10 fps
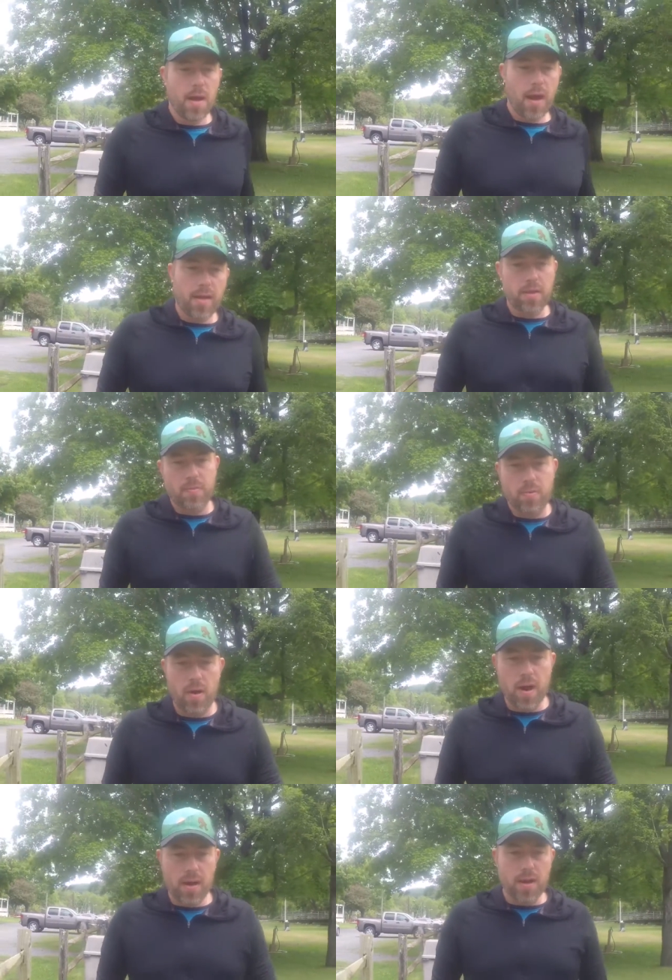Hiking the
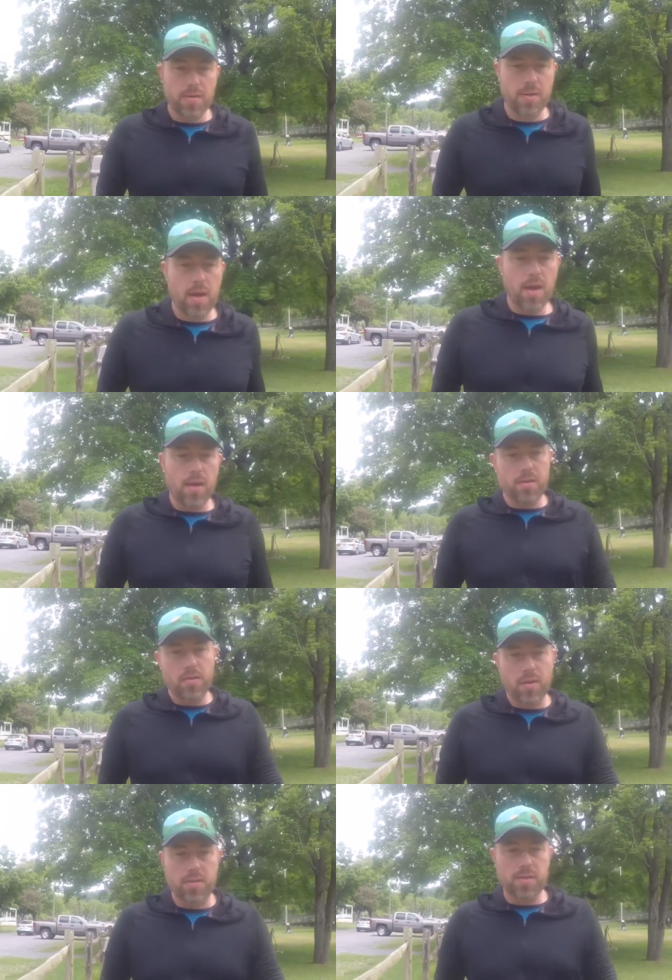parade as a
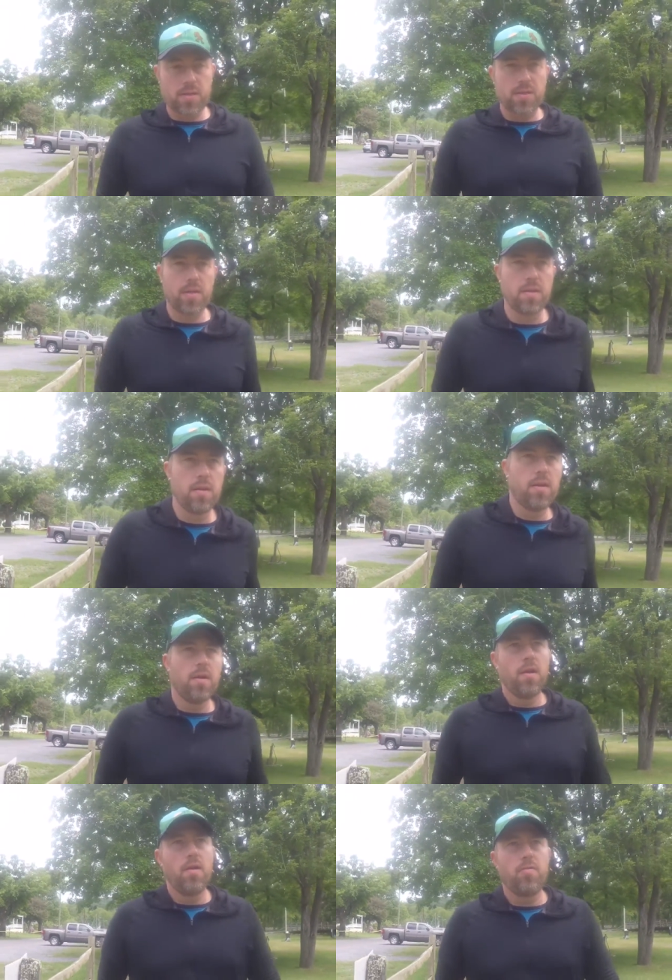2016
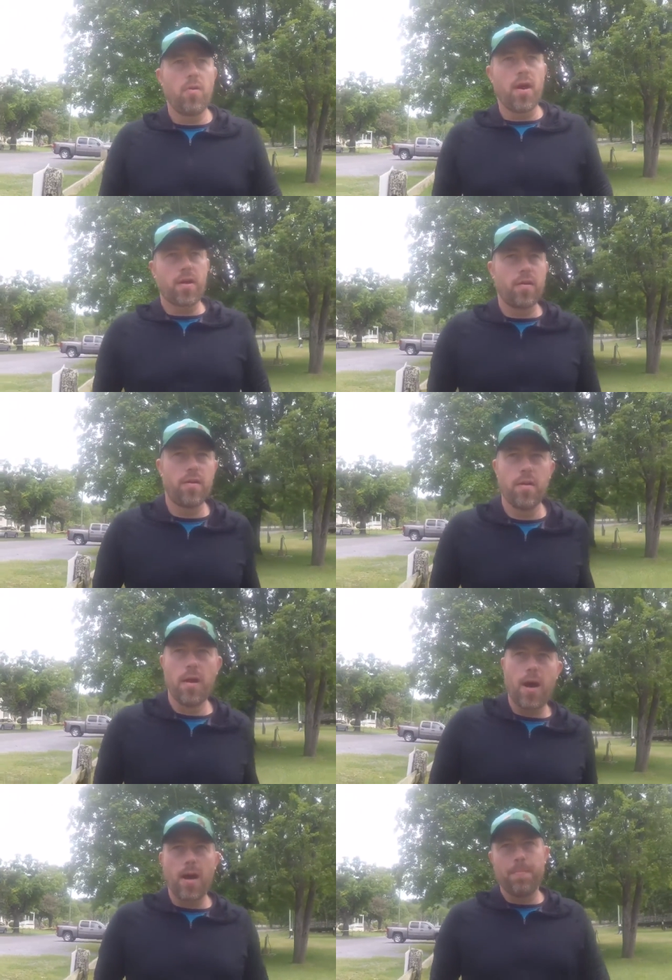through hiker.
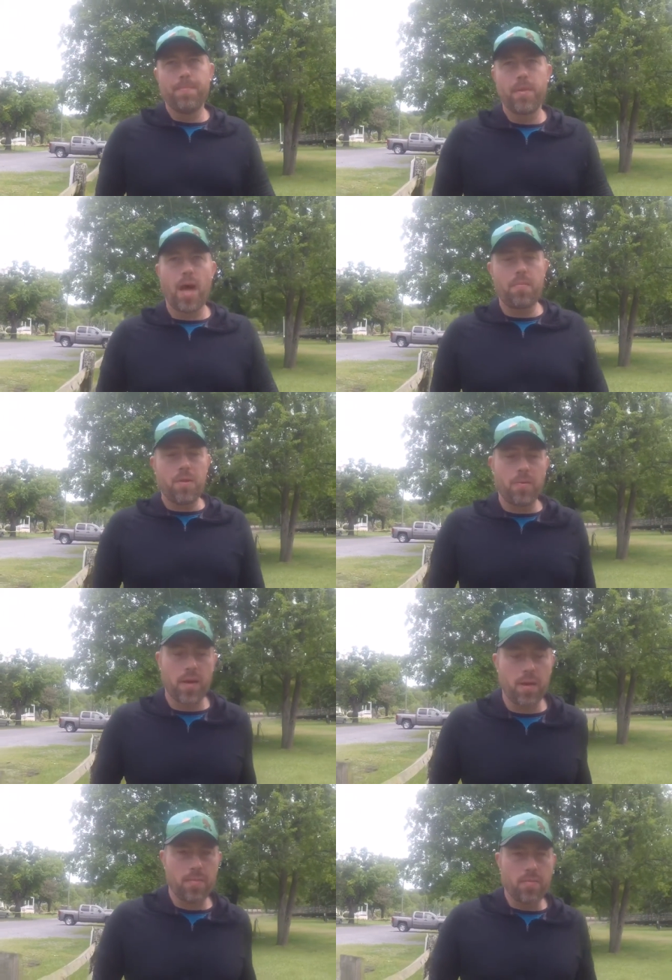A lot of people
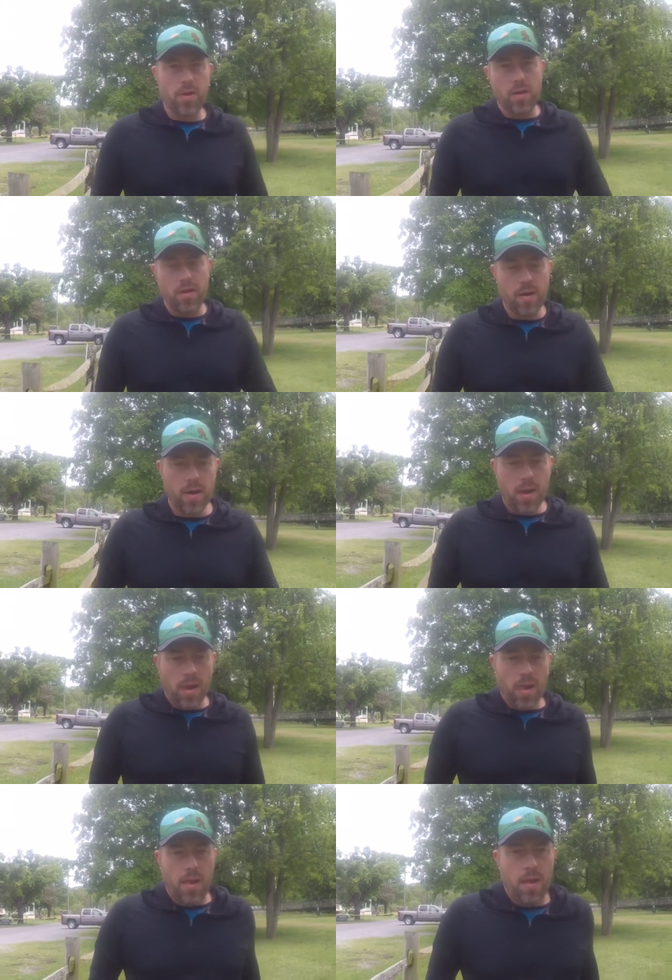that come through here
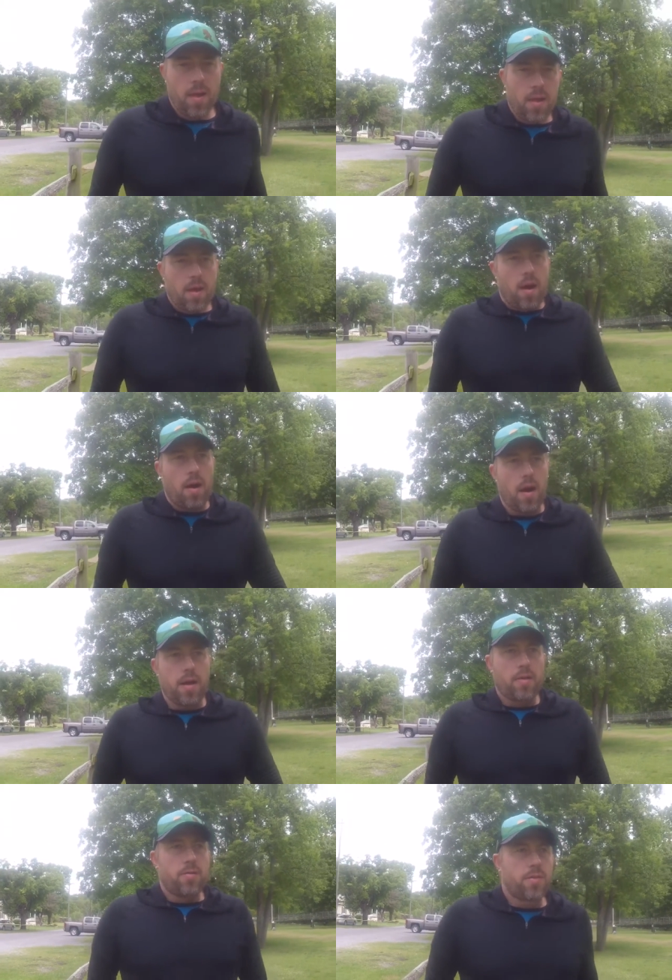are
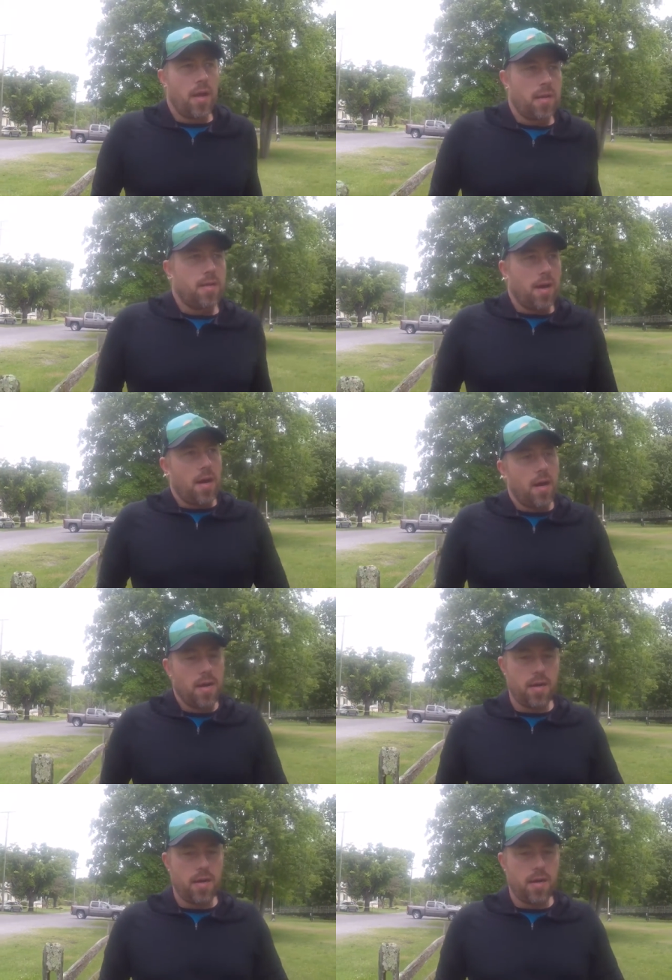hikers that that